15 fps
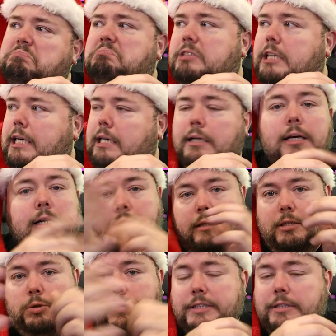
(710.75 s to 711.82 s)
Yeah, the
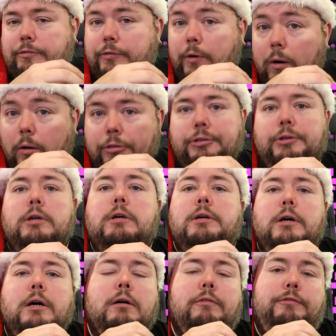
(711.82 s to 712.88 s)
24th
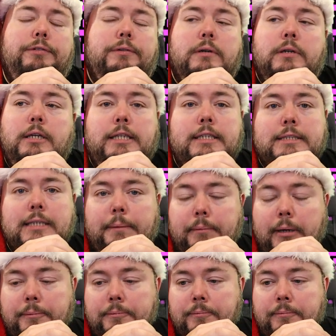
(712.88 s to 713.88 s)
of December.